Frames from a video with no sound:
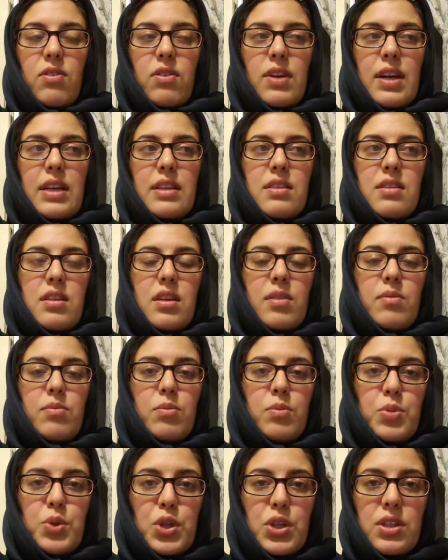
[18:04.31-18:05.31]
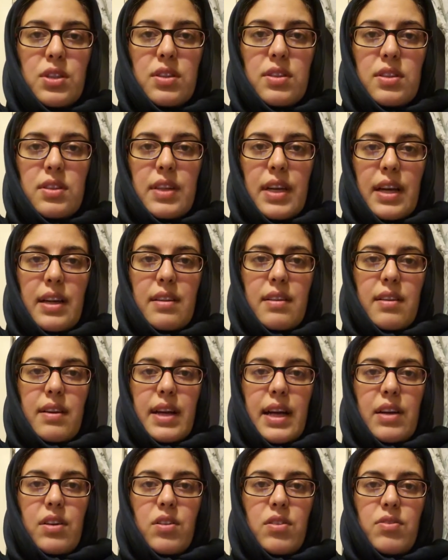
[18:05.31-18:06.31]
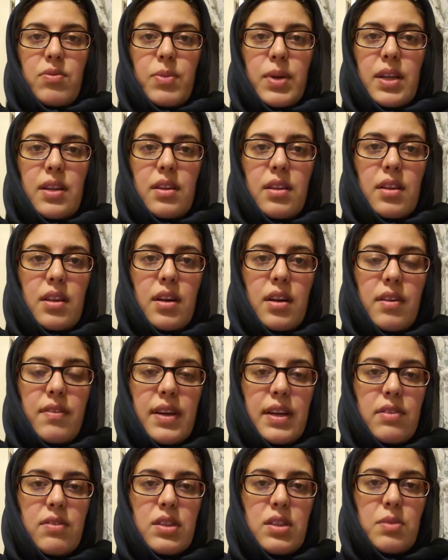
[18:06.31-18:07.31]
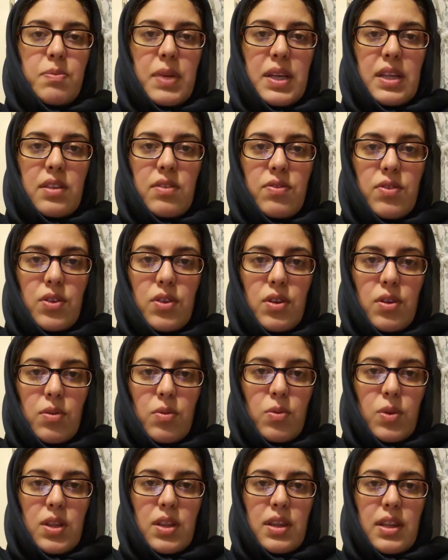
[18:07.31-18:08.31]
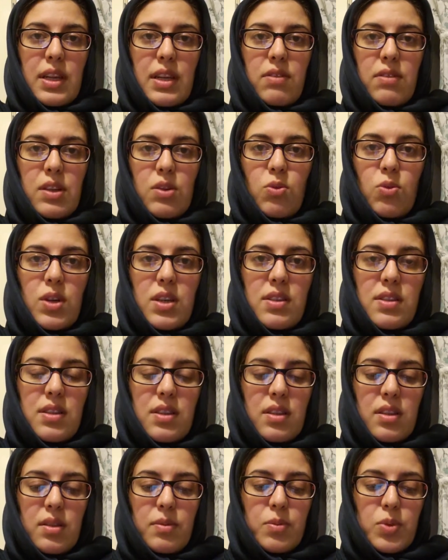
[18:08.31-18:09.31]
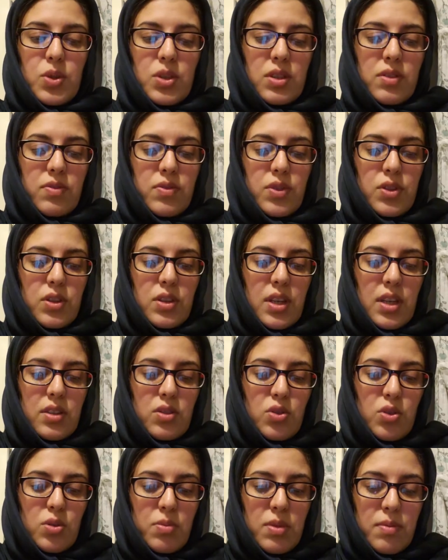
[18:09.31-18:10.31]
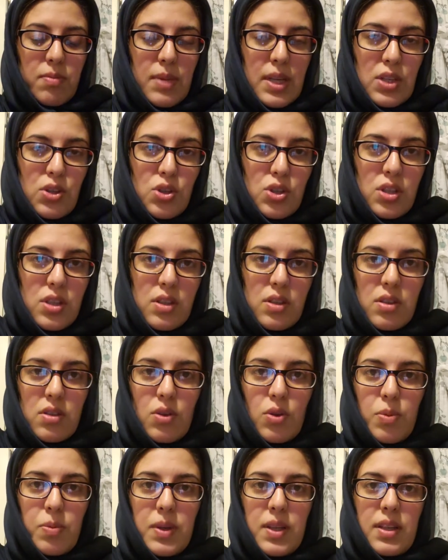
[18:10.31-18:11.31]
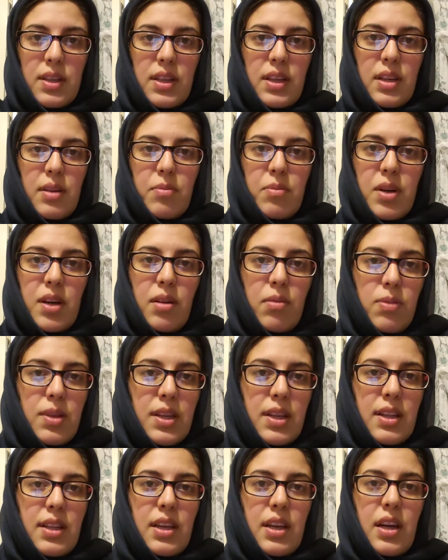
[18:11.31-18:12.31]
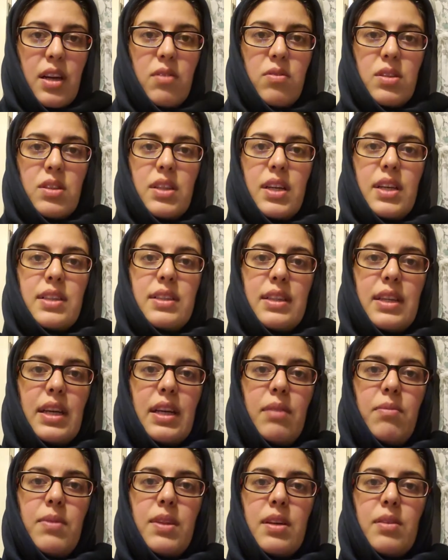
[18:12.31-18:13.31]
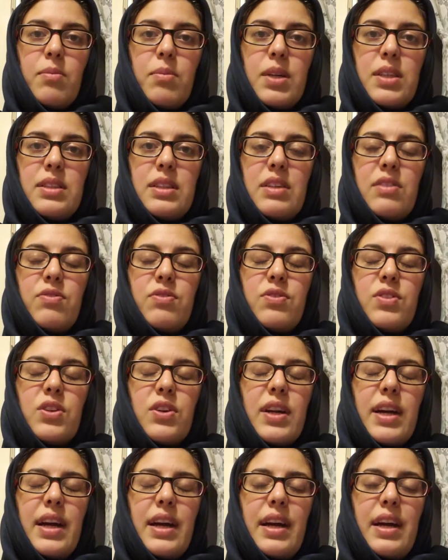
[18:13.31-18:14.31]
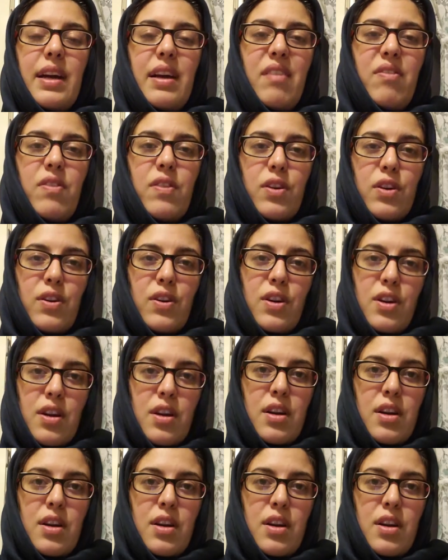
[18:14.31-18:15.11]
read some books that, out of my love and respect for what they request in the book for not to be mentioned openly and publicly, I will not name them, but they forever